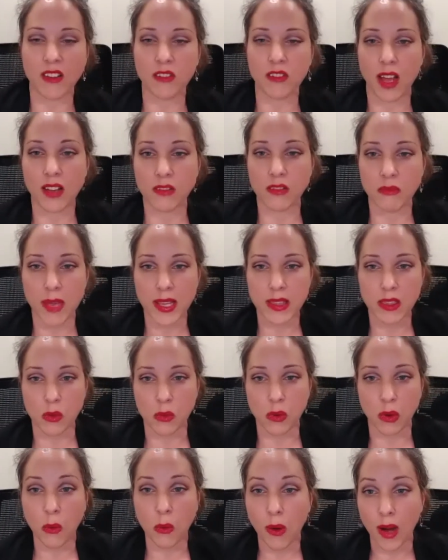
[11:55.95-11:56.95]
I've met the
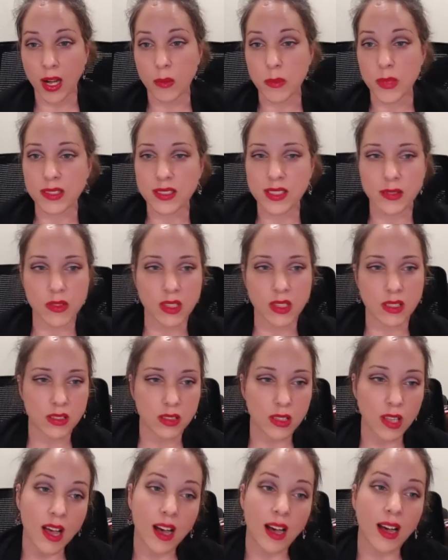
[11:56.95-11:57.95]
requirements of this
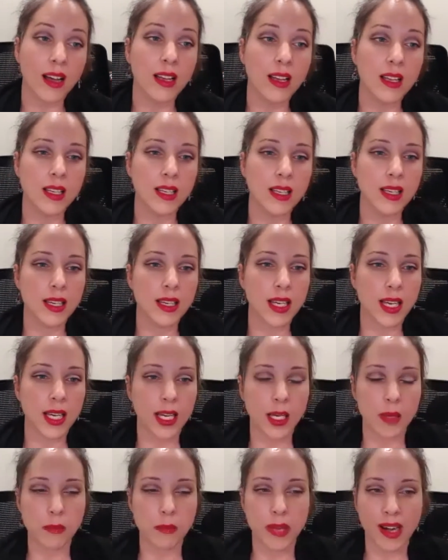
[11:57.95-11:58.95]
law.
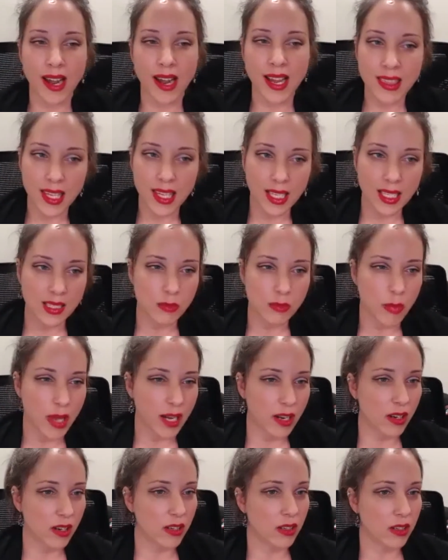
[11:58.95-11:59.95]
But I think it's
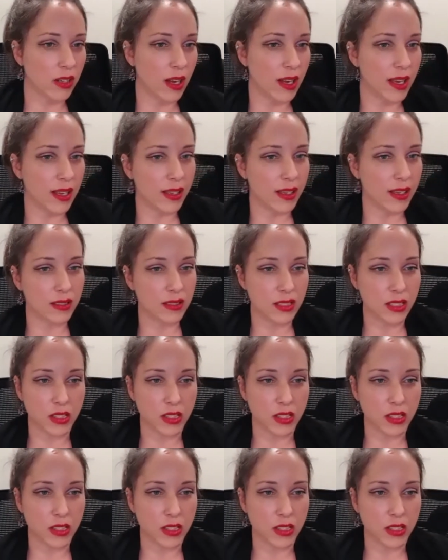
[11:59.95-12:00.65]
better to